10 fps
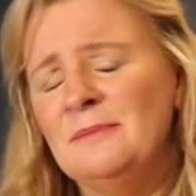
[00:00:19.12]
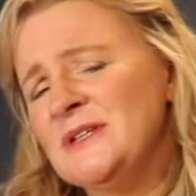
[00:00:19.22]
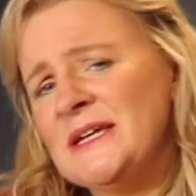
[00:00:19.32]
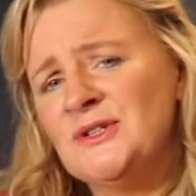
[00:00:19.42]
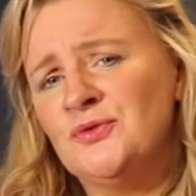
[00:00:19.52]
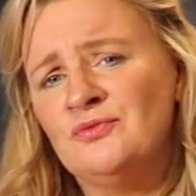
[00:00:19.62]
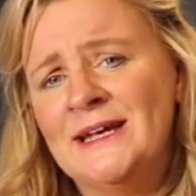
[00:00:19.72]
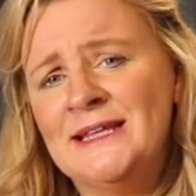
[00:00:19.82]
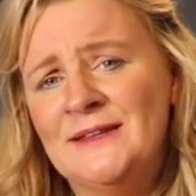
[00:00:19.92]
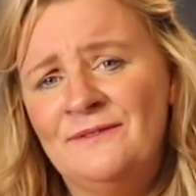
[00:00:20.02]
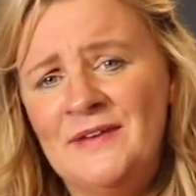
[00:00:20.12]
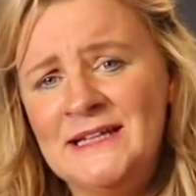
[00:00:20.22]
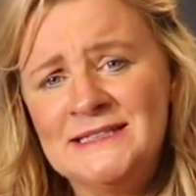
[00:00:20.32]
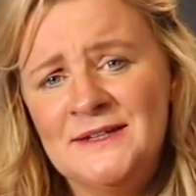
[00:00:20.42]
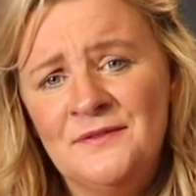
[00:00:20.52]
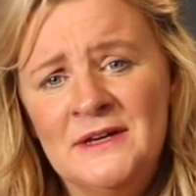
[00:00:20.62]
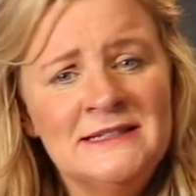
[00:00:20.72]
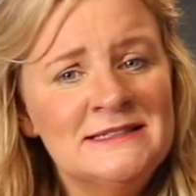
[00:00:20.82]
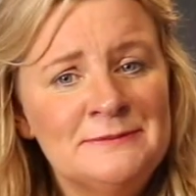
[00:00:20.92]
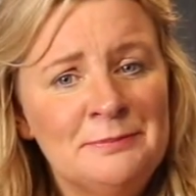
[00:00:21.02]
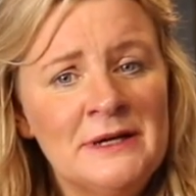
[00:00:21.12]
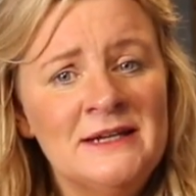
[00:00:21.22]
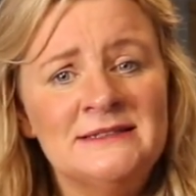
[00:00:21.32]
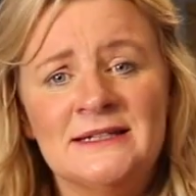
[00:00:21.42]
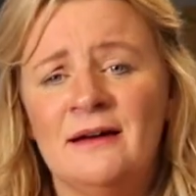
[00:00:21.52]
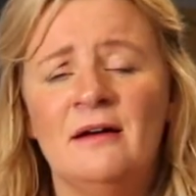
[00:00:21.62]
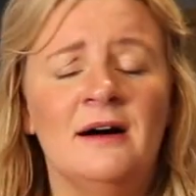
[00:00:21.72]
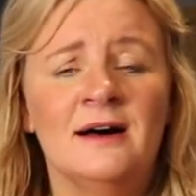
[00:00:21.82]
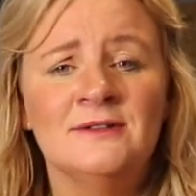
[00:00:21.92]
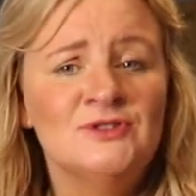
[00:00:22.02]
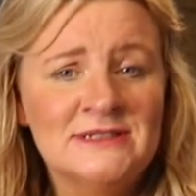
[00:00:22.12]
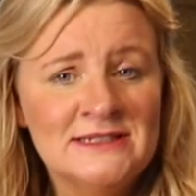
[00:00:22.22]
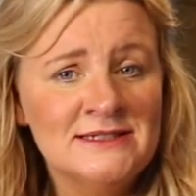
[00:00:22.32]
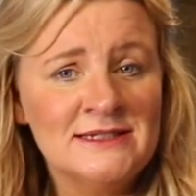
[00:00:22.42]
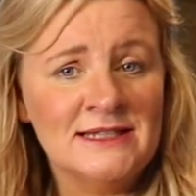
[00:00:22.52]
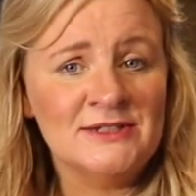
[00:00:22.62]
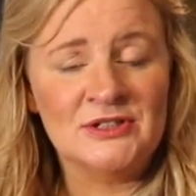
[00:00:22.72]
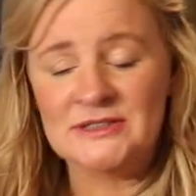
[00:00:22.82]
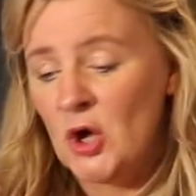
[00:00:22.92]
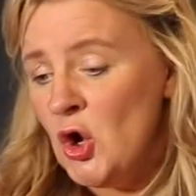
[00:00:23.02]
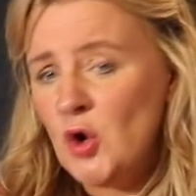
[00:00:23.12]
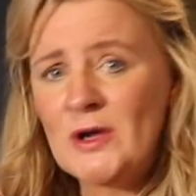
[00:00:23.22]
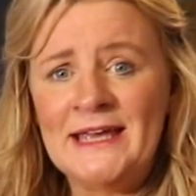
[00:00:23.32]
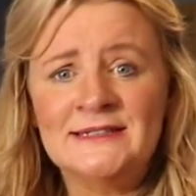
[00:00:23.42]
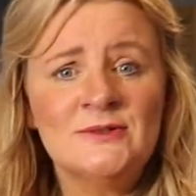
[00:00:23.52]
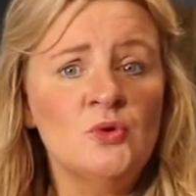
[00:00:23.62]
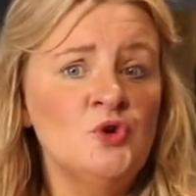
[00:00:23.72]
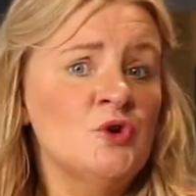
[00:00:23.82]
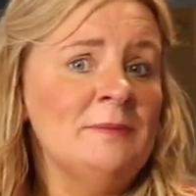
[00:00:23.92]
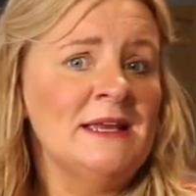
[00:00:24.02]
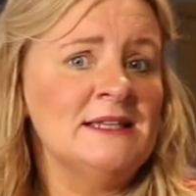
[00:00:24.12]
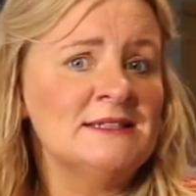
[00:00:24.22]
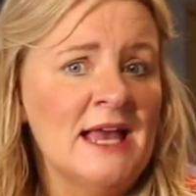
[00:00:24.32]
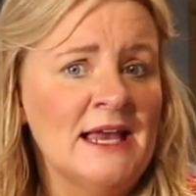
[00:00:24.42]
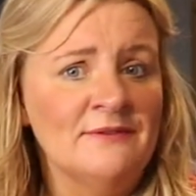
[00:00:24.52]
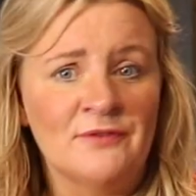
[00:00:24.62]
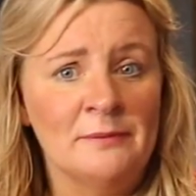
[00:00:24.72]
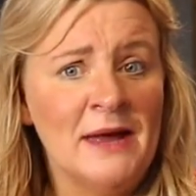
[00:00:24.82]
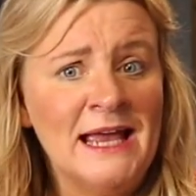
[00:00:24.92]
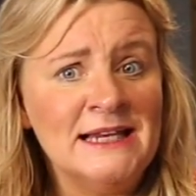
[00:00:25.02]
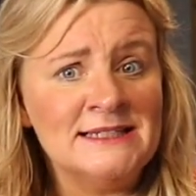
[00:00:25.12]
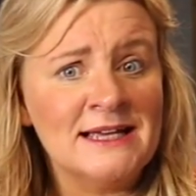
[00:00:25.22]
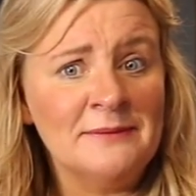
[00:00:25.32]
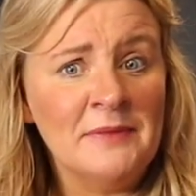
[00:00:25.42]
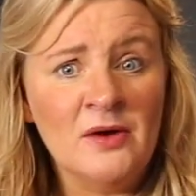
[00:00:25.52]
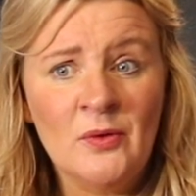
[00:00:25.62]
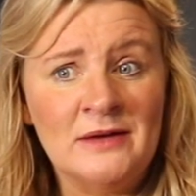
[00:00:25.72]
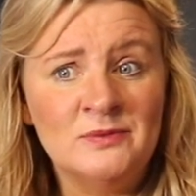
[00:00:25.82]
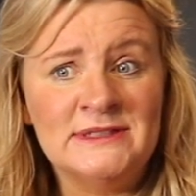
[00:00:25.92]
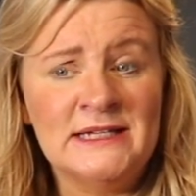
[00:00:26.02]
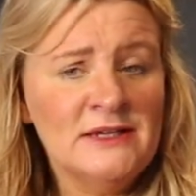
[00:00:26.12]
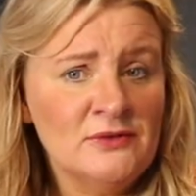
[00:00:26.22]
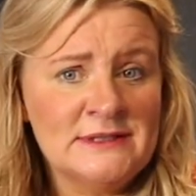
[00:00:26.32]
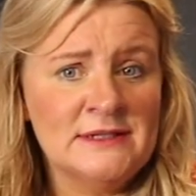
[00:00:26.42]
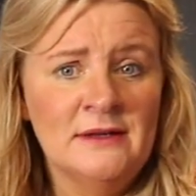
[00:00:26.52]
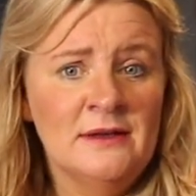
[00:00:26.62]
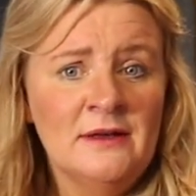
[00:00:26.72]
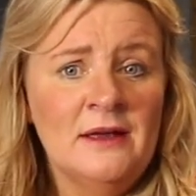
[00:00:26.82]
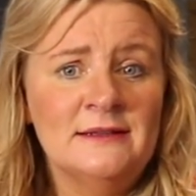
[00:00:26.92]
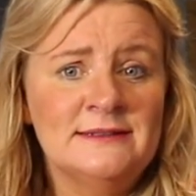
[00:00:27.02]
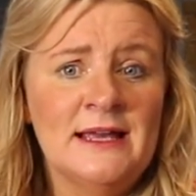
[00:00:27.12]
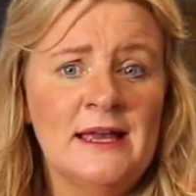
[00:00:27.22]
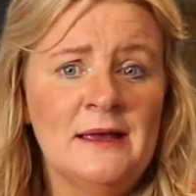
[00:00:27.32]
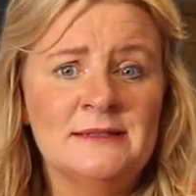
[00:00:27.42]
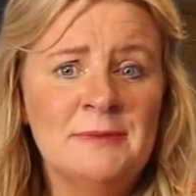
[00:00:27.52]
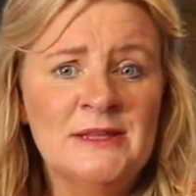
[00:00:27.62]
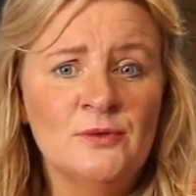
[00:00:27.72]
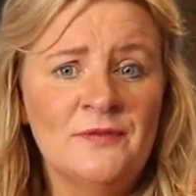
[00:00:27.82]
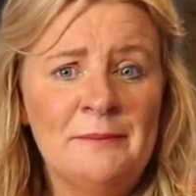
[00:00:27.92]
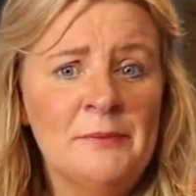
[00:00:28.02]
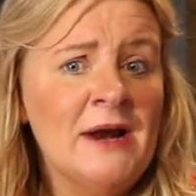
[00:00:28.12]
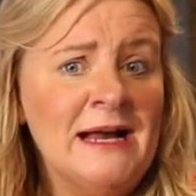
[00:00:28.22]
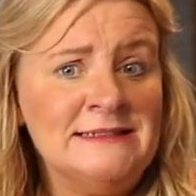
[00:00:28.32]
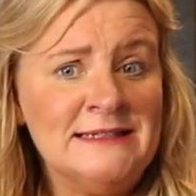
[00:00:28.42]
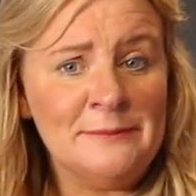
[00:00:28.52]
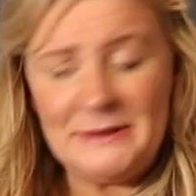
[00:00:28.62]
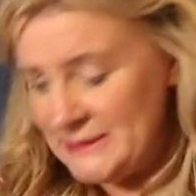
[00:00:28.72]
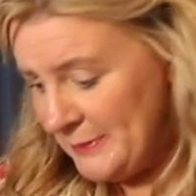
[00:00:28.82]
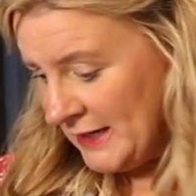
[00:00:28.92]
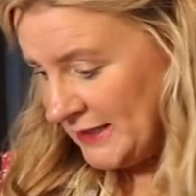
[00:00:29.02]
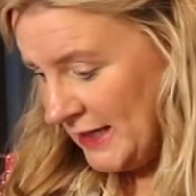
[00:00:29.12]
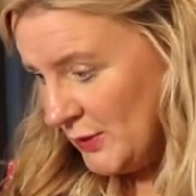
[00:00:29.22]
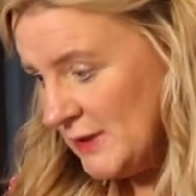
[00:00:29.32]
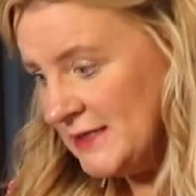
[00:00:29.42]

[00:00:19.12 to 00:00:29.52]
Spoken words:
Gets you right in the festive spirit. Oh, just delicious. Okay, so you can make these from any time now. I would say it's mid-November. I'd eat a mince pie now.